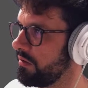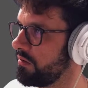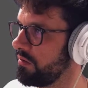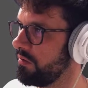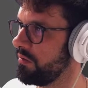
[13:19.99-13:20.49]

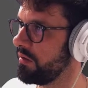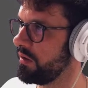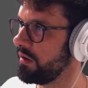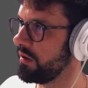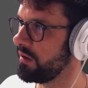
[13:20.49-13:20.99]
to
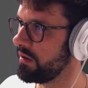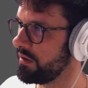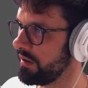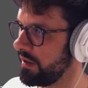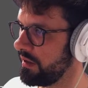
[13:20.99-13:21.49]

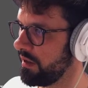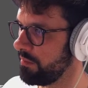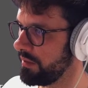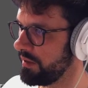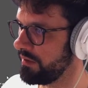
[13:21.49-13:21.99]
set it up
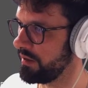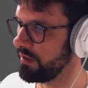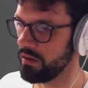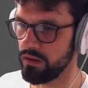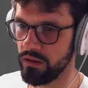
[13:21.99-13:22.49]

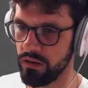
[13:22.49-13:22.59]
easier.